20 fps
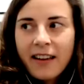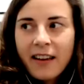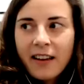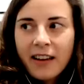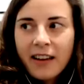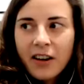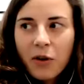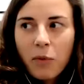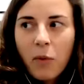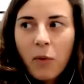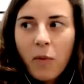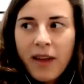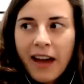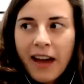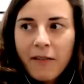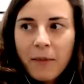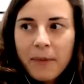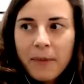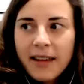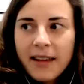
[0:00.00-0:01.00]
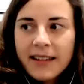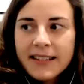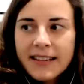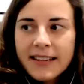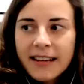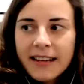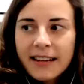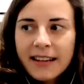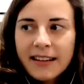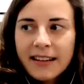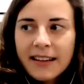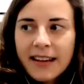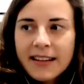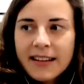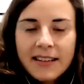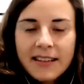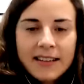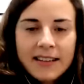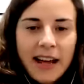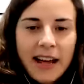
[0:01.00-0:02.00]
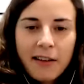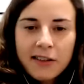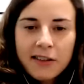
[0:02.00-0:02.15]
you know, when we have a meeting, it doesn't have